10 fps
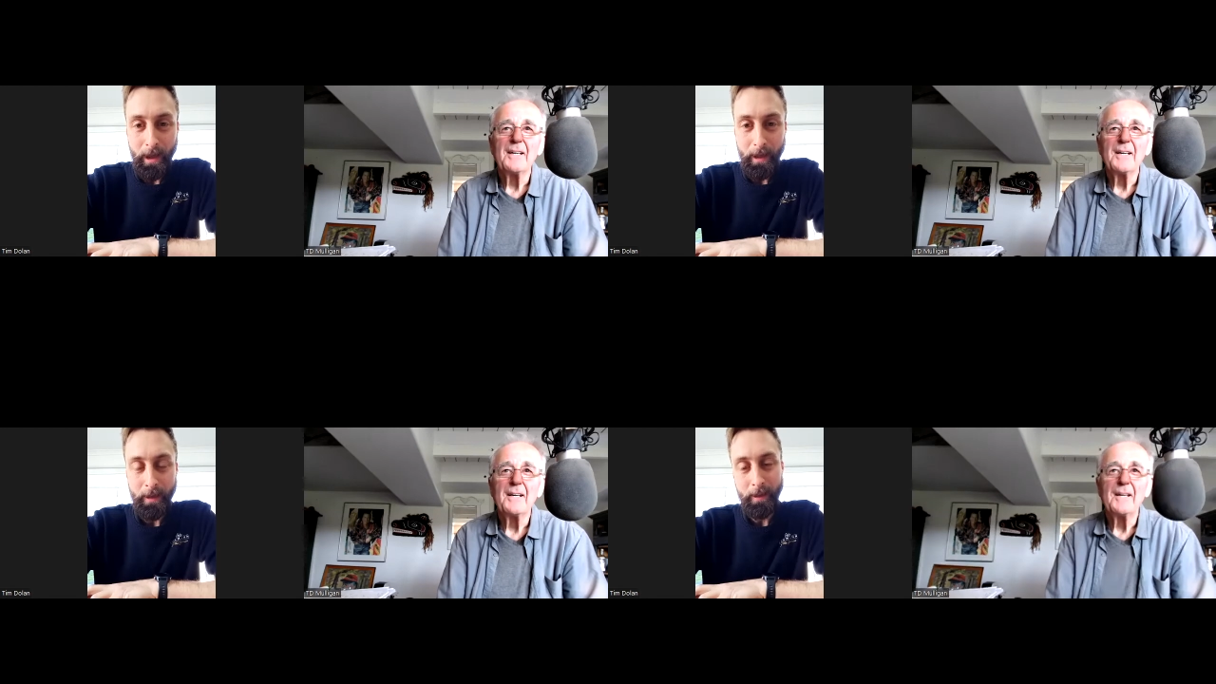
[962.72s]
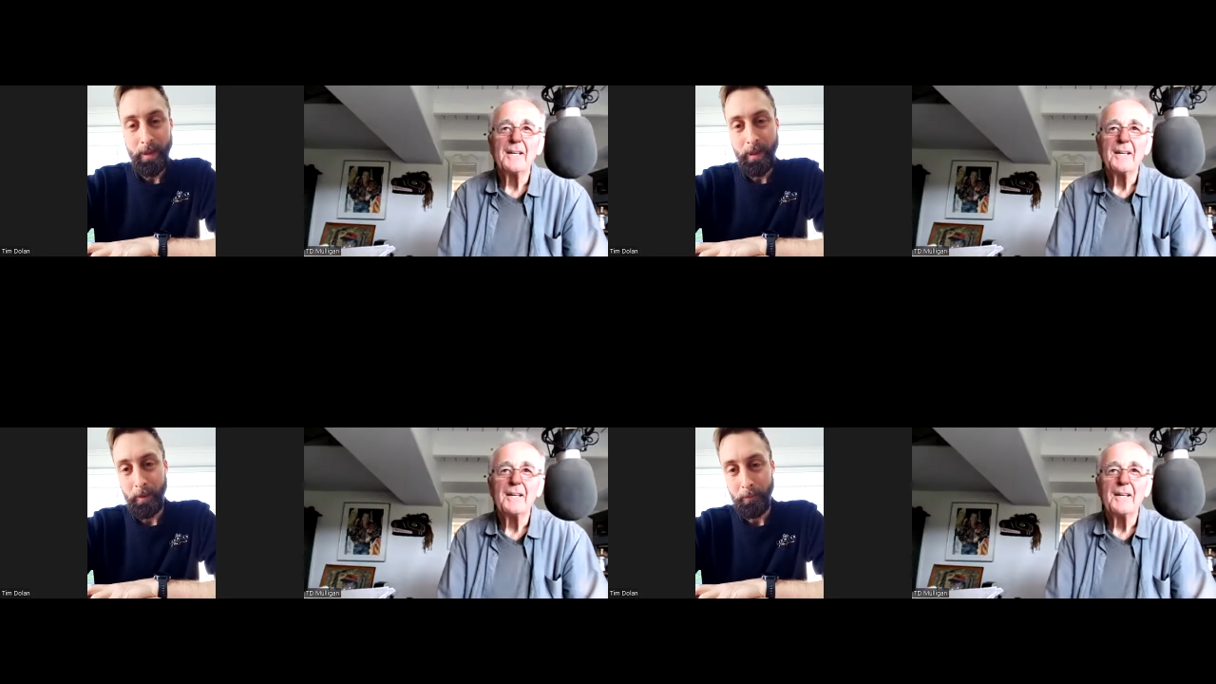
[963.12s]

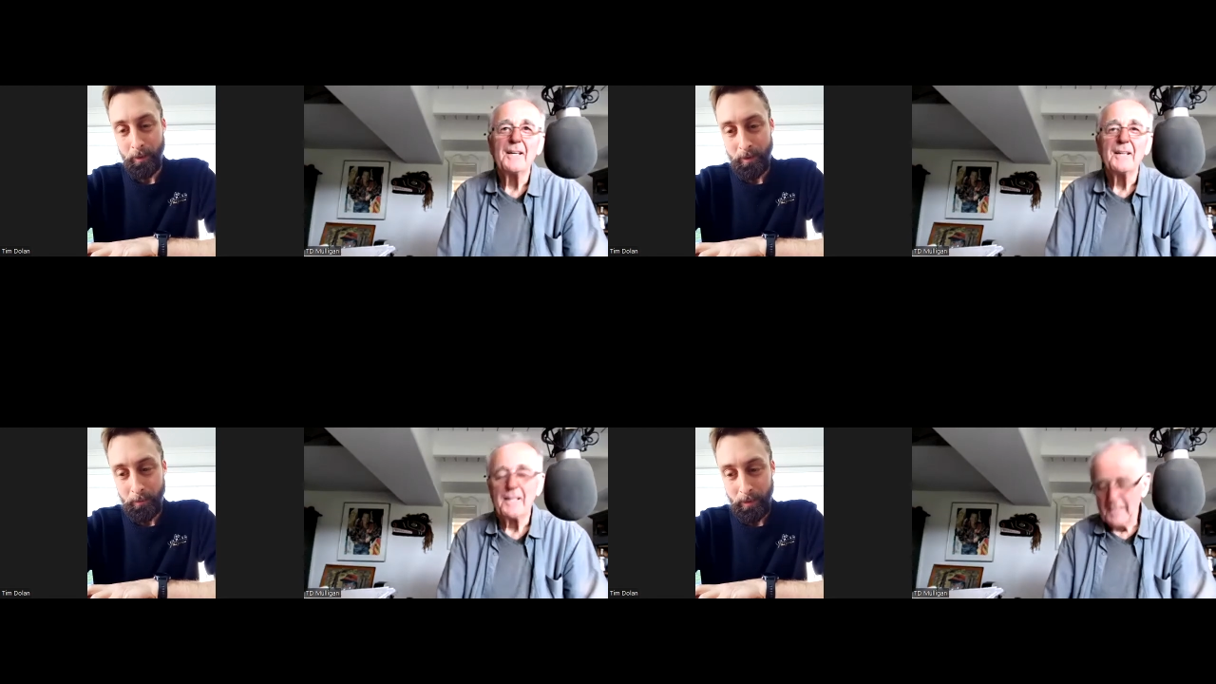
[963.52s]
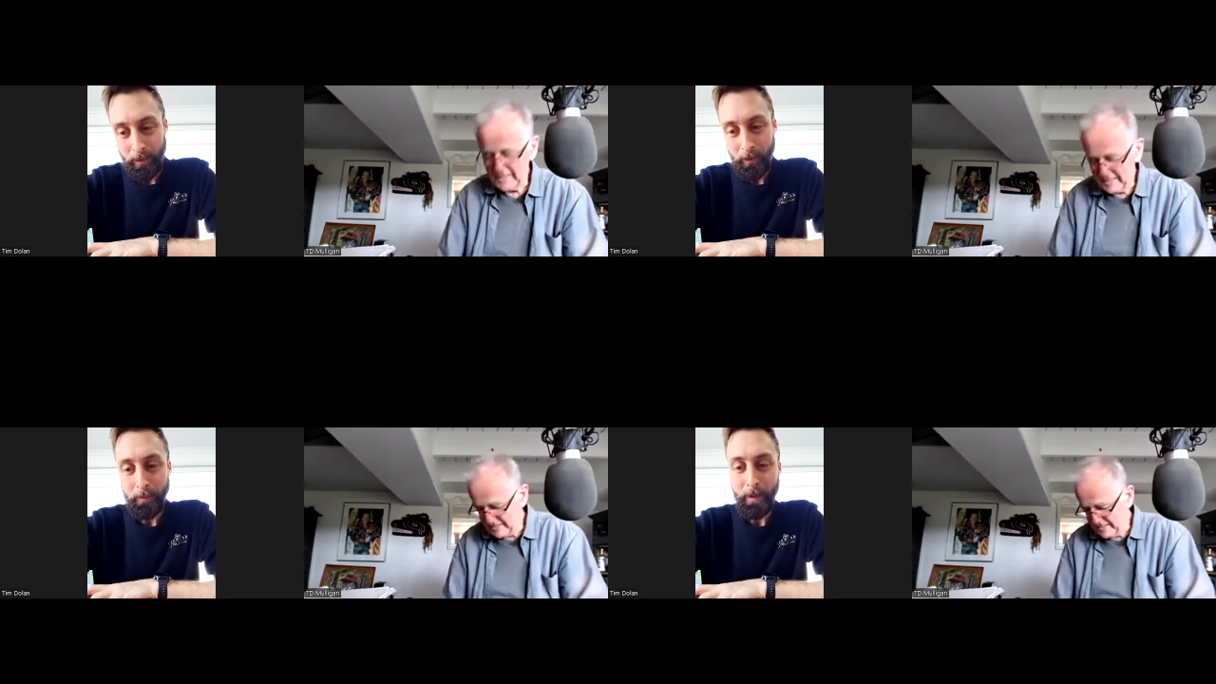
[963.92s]
Speaker 1: and possibly
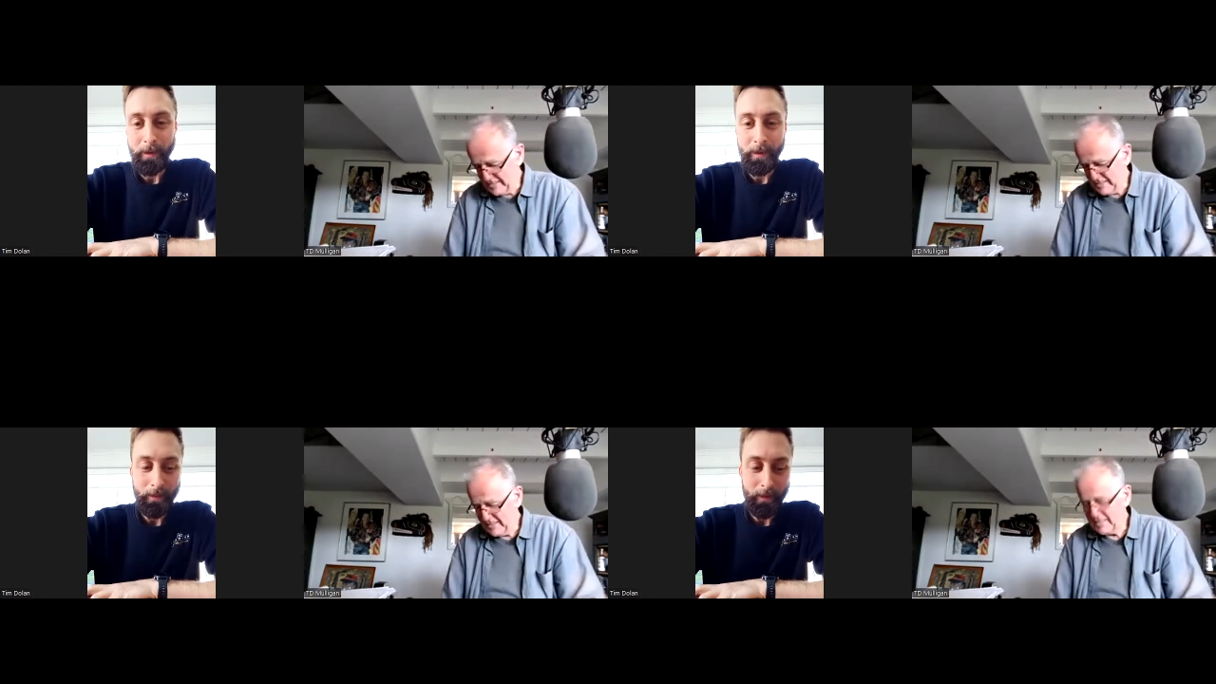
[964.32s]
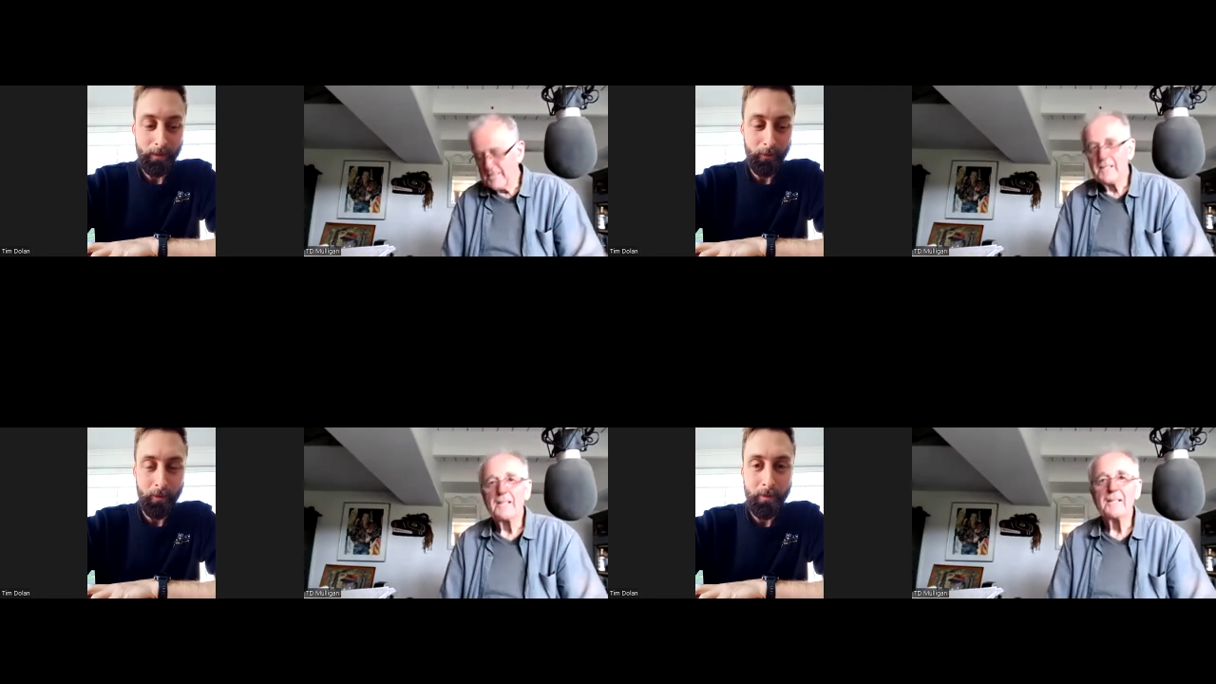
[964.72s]
Europe and, and
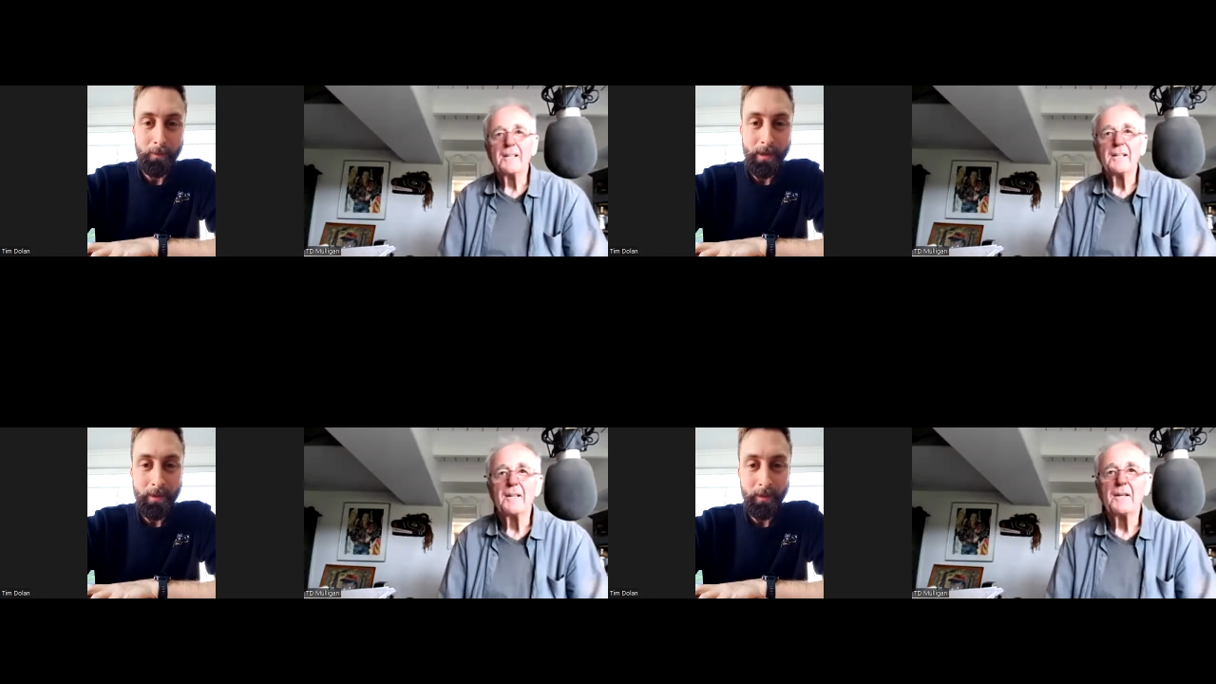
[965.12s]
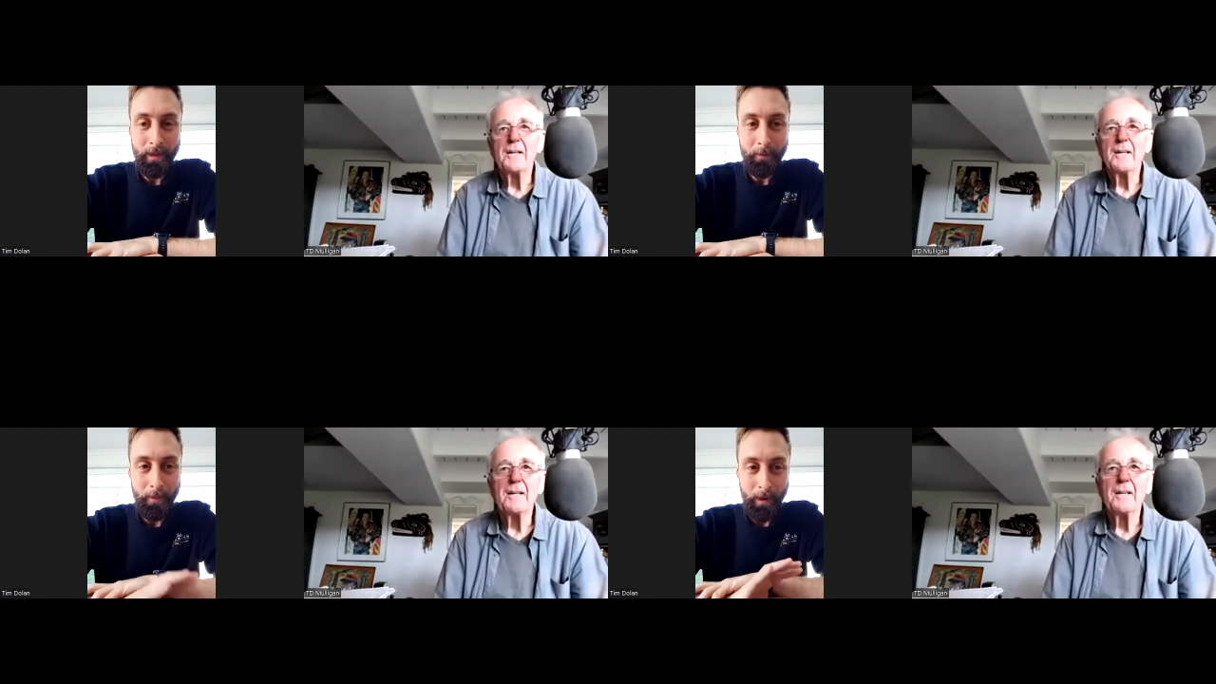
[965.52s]
then look
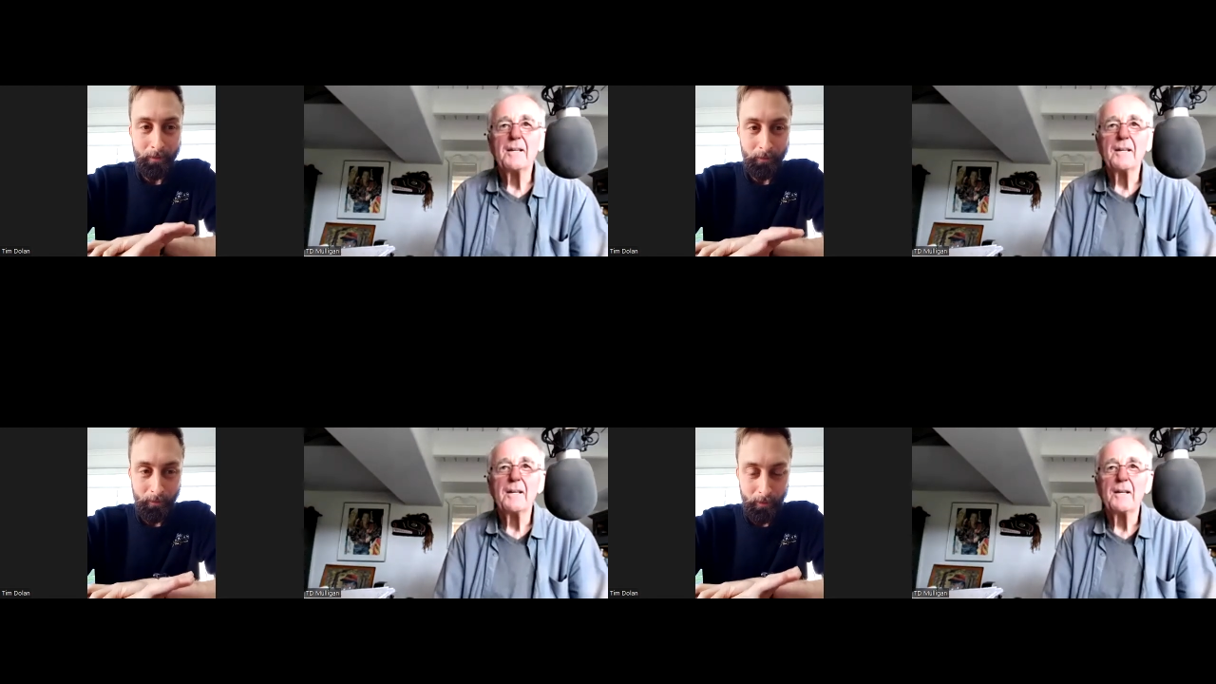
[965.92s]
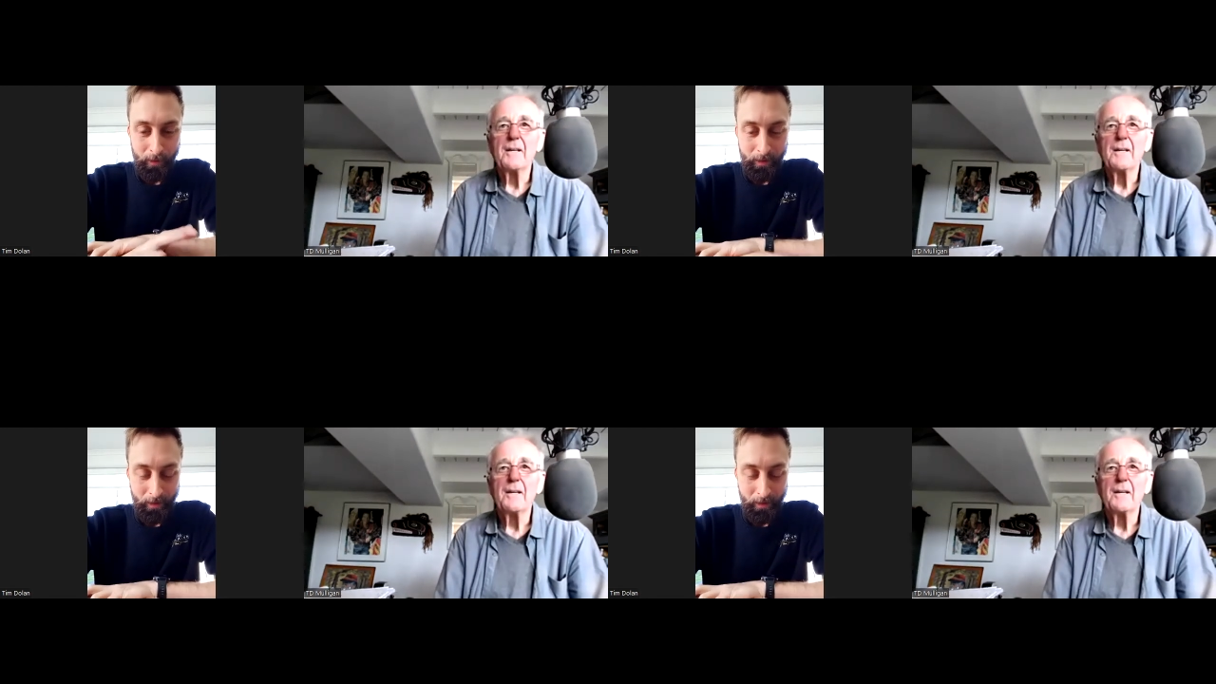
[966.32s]
domestically. But for the